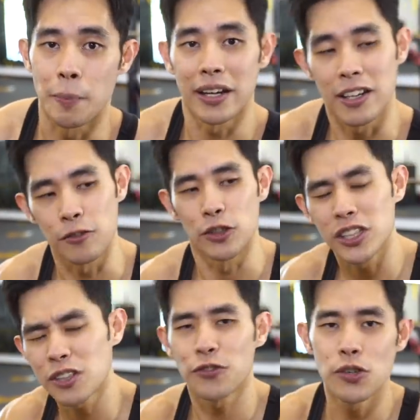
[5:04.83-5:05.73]
But if you
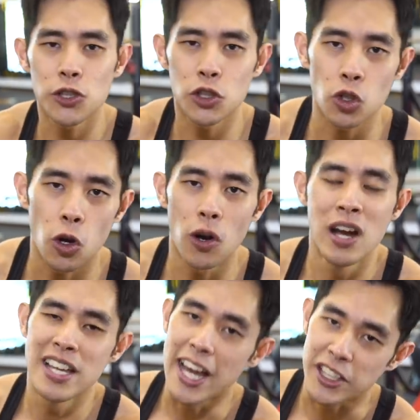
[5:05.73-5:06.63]
just feel sore,
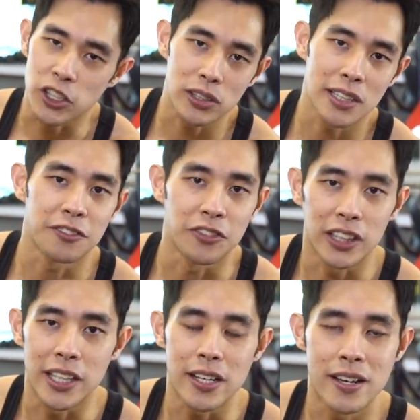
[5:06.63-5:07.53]
exhausted,
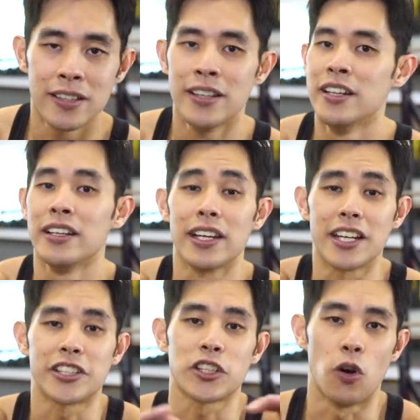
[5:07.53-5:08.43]
fatigue,
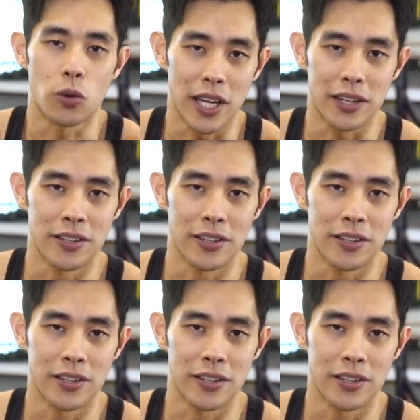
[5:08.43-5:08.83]
it is okay.